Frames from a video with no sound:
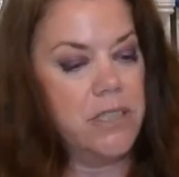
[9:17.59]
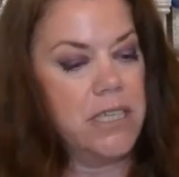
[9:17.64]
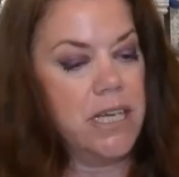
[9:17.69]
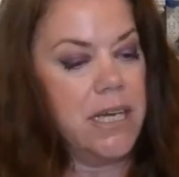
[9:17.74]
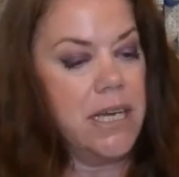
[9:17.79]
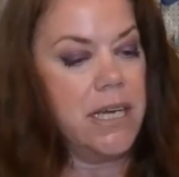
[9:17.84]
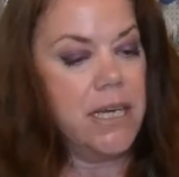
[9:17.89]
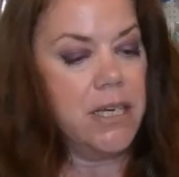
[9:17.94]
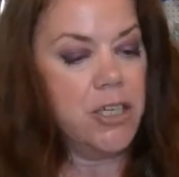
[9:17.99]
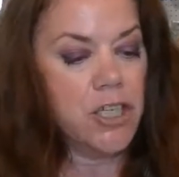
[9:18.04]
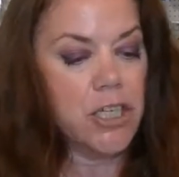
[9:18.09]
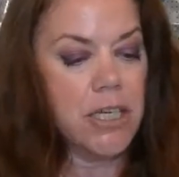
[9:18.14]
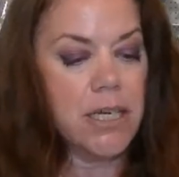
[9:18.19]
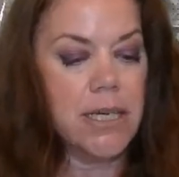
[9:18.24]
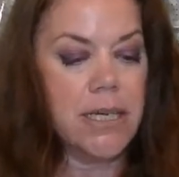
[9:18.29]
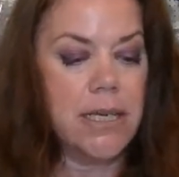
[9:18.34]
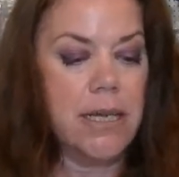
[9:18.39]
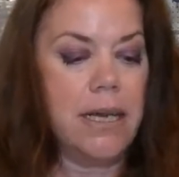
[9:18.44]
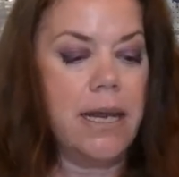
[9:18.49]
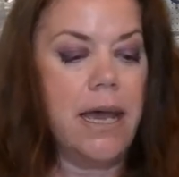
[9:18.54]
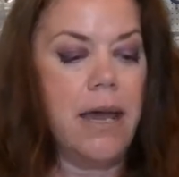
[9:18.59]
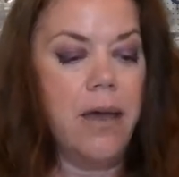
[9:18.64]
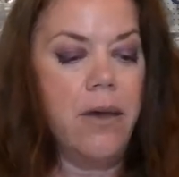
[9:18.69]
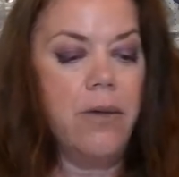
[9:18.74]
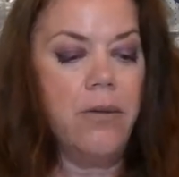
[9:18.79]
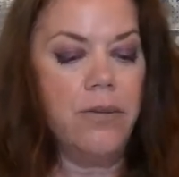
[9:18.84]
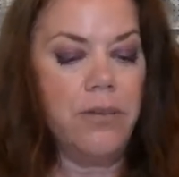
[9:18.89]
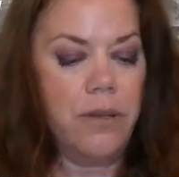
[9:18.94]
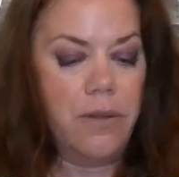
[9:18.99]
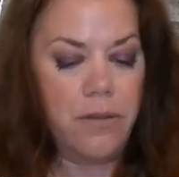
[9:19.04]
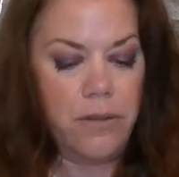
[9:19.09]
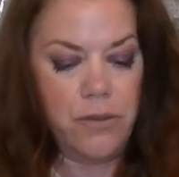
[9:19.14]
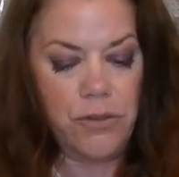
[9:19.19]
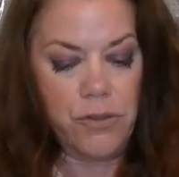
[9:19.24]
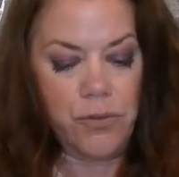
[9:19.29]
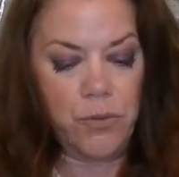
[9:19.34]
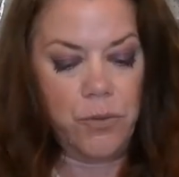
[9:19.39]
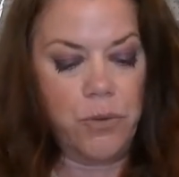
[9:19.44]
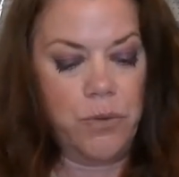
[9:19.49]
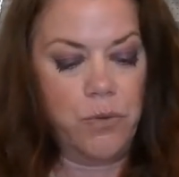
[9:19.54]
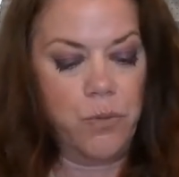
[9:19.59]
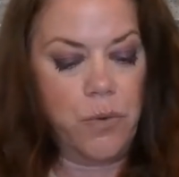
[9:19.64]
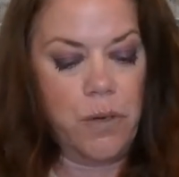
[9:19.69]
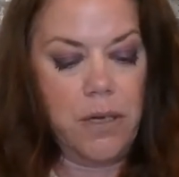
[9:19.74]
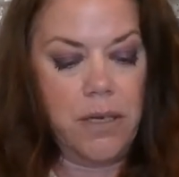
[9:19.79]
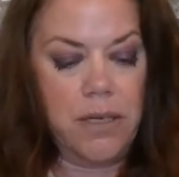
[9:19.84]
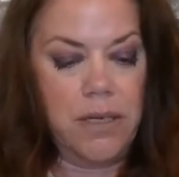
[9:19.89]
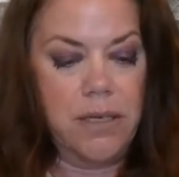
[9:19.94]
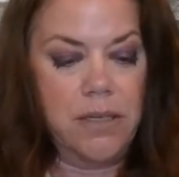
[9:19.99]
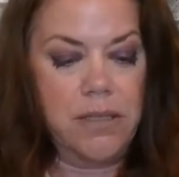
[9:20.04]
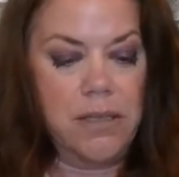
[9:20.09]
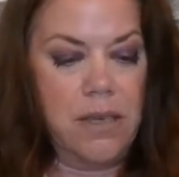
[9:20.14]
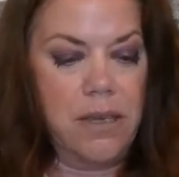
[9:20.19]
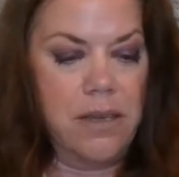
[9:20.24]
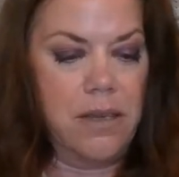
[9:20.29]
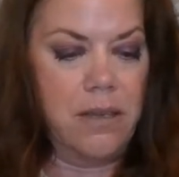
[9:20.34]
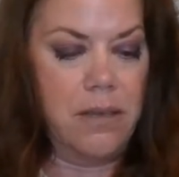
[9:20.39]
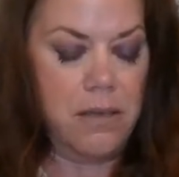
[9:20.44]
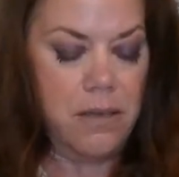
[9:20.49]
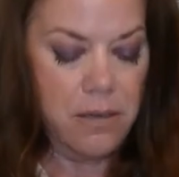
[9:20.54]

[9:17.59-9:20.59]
day trying it out, and this one is a,